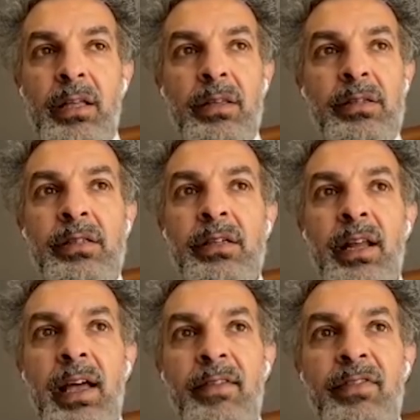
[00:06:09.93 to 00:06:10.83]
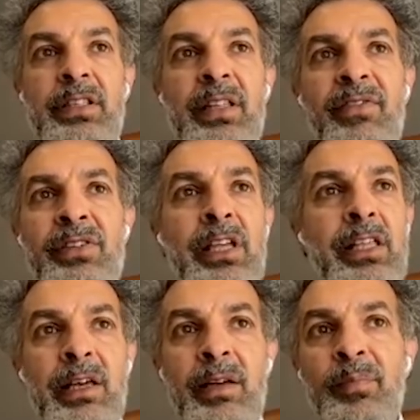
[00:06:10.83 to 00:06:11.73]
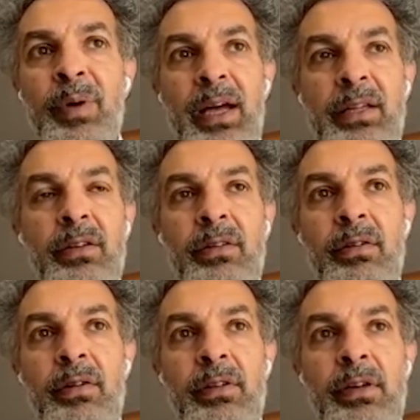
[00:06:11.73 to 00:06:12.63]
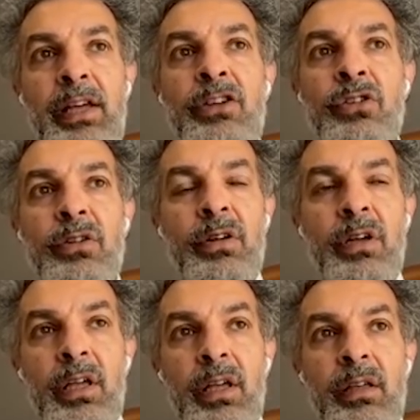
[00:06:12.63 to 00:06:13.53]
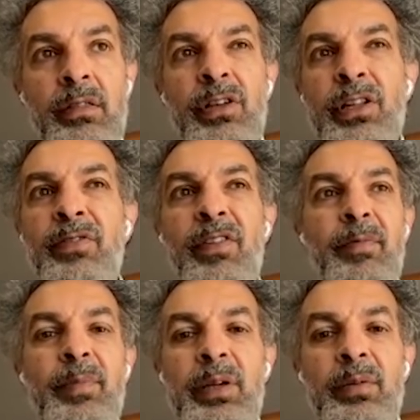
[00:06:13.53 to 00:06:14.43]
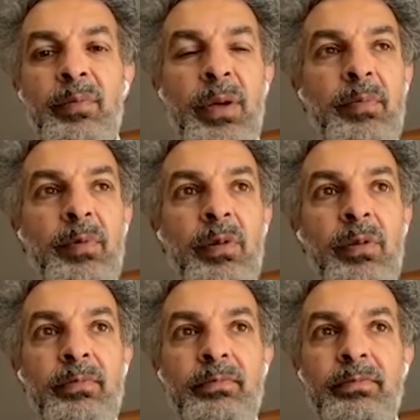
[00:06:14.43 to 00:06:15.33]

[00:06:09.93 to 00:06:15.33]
this is going to have a devastating impact on the nation. 35 million people,